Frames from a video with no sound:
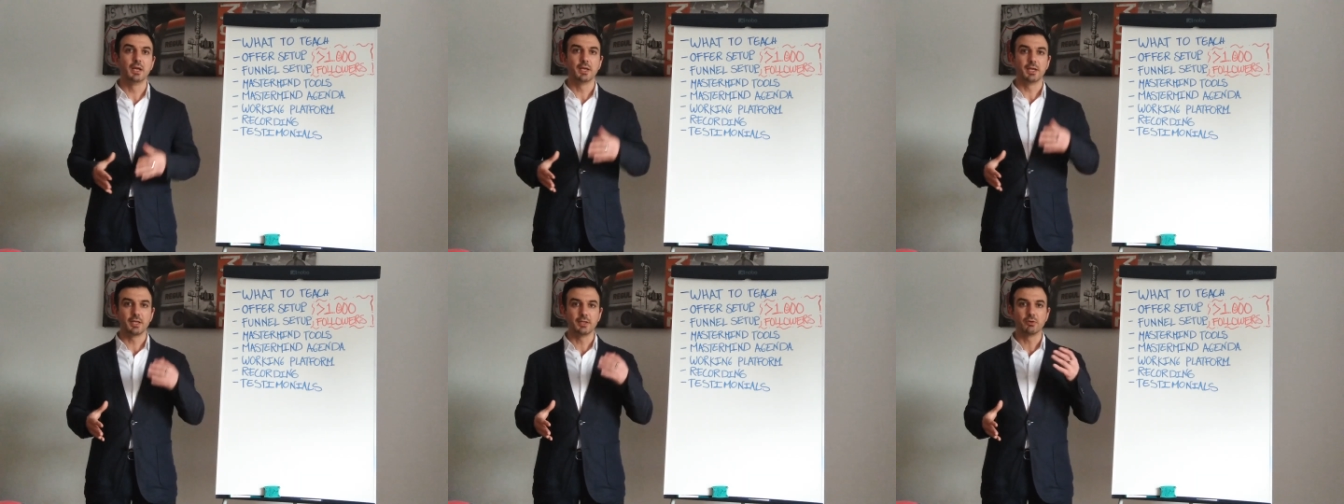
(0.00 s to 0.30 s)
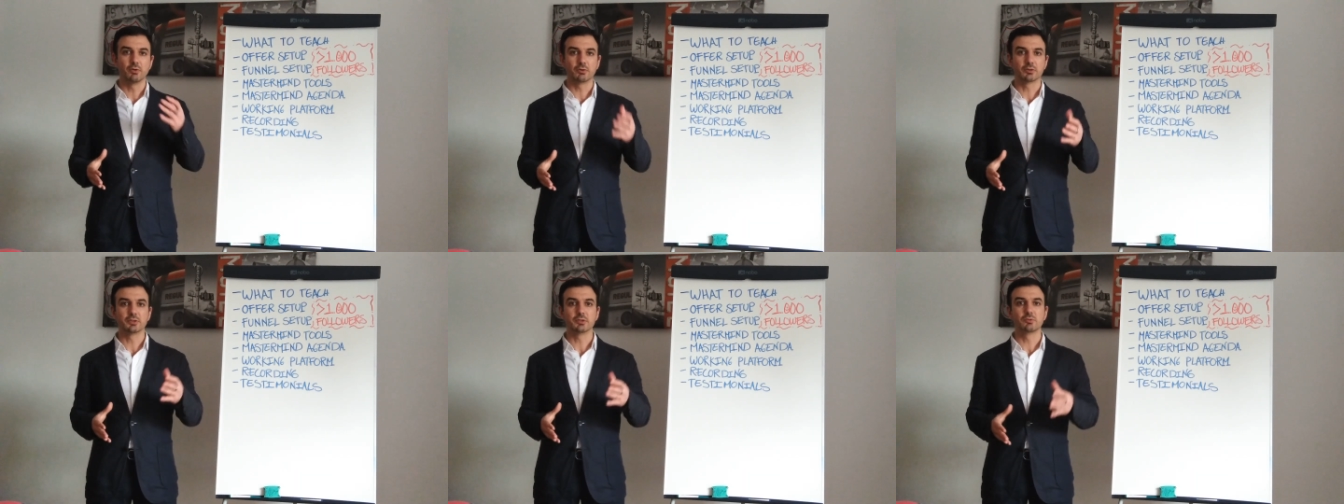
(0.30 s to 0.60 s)
in
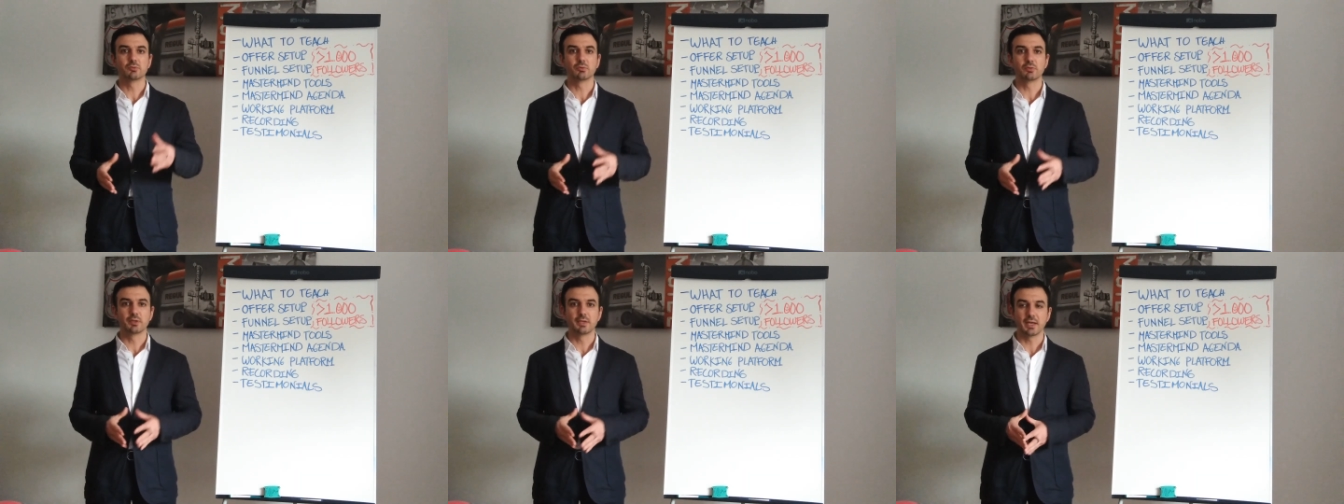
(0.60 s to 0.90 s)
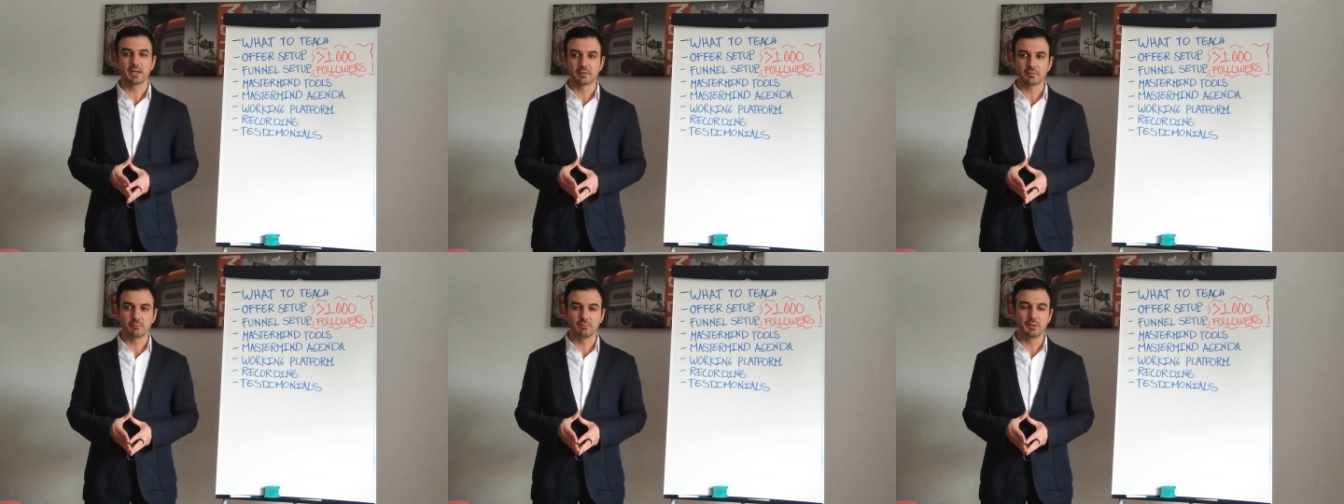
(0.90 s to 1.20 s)
order to
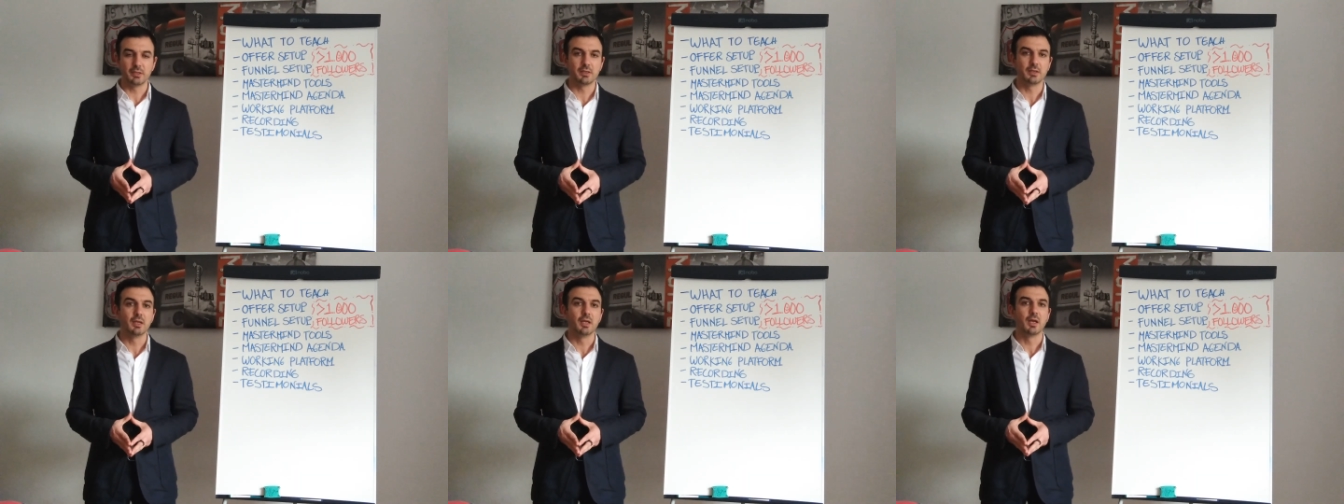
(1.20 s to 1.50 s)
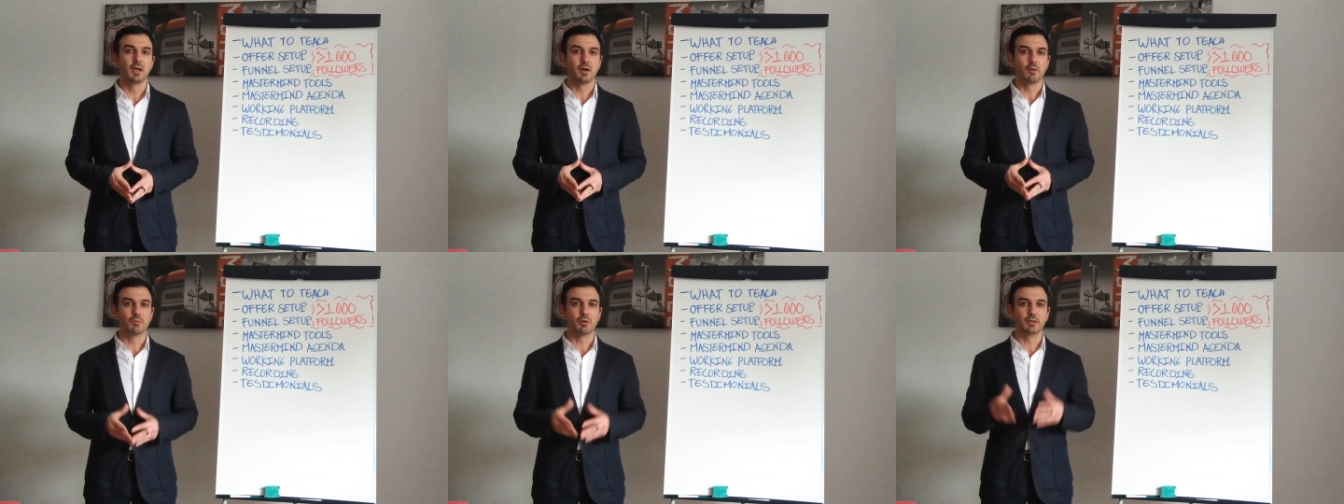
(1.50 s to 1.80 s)
get me
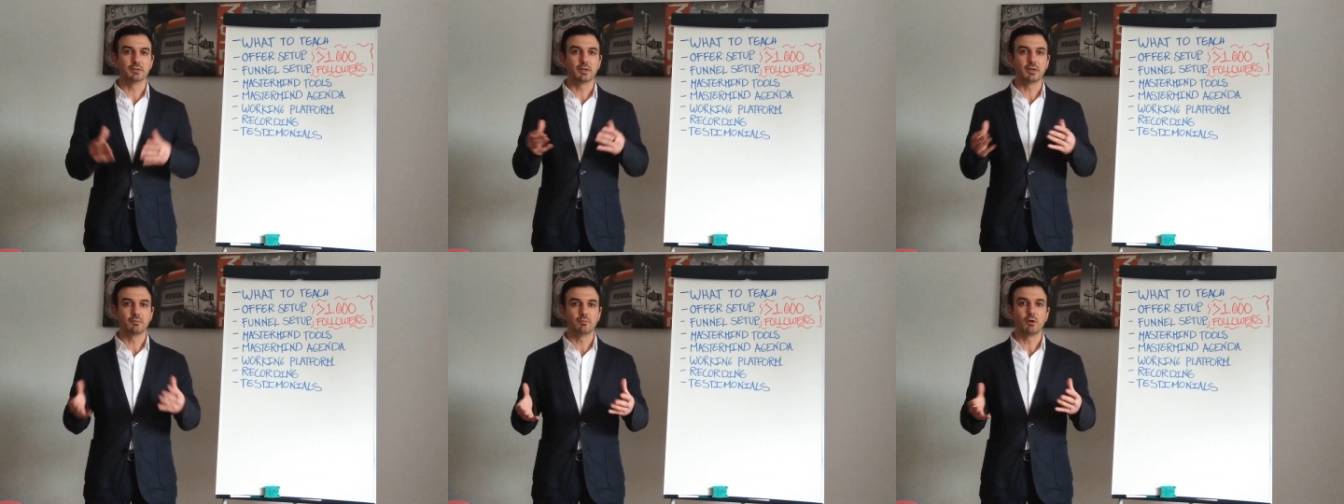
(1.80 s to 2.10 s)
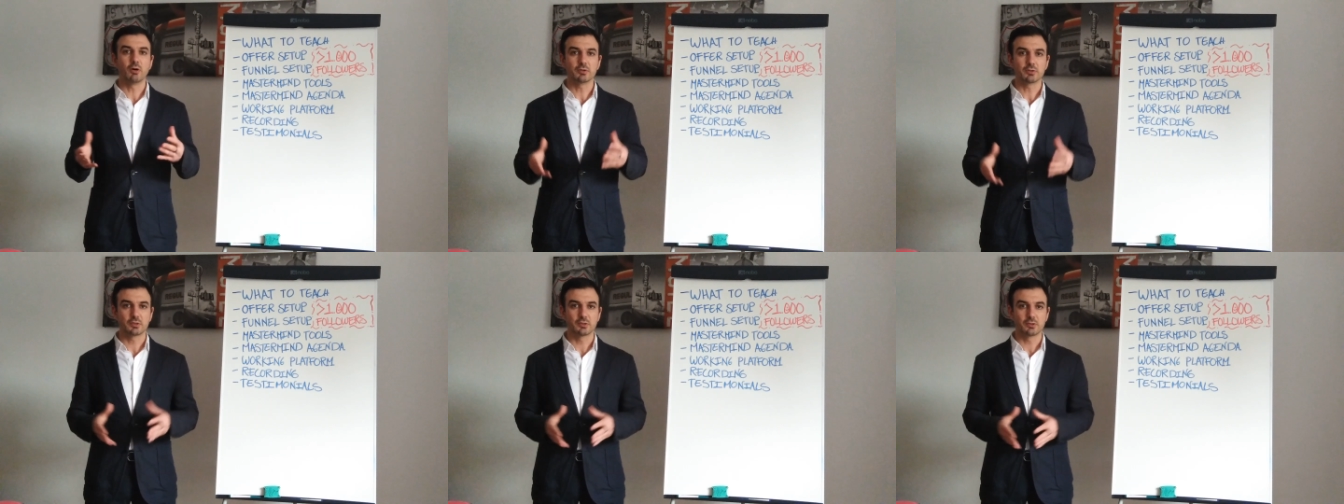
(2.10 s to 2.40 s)
where I
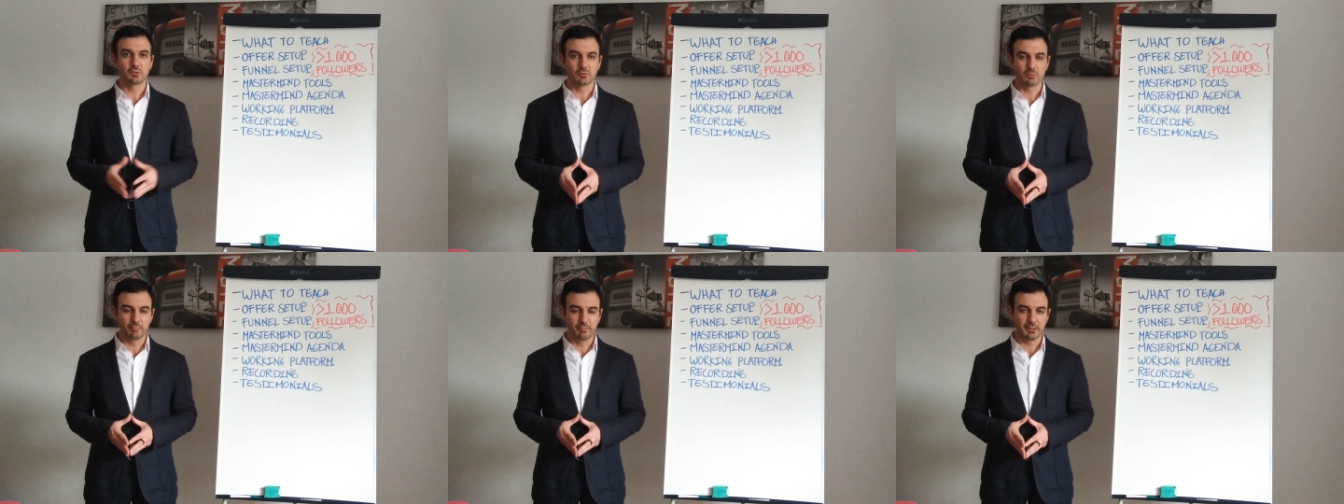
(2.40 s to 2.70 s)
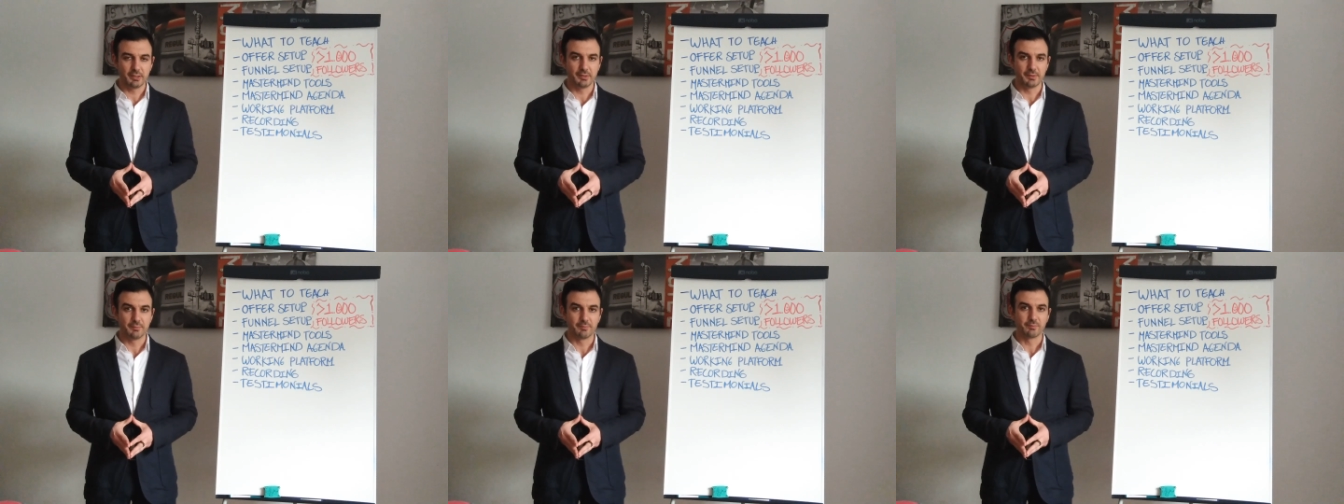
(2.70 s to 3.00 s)
wanted to
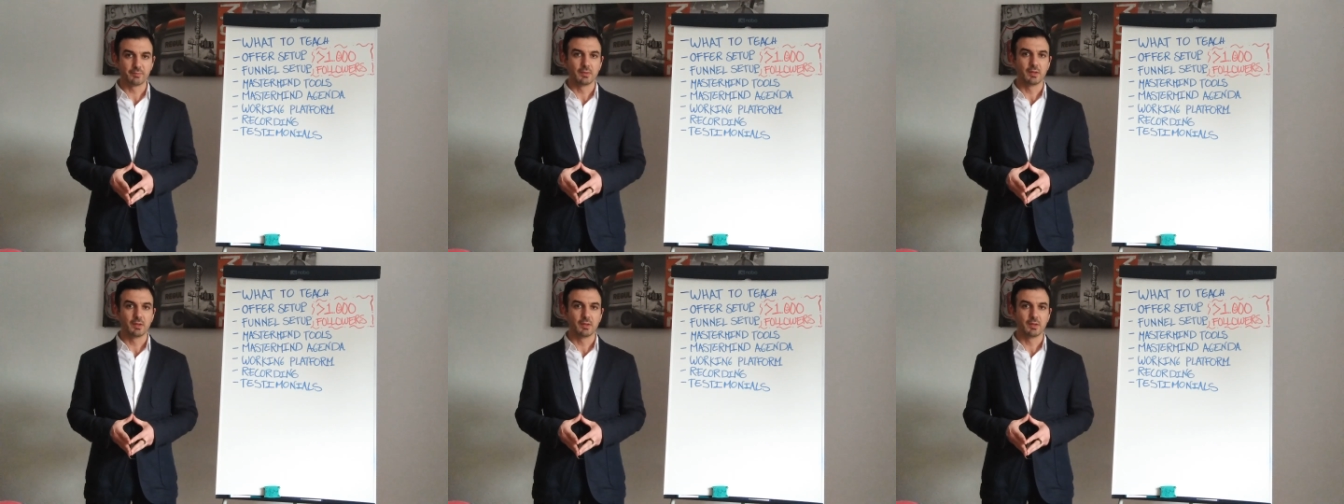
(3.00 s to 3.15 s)
be.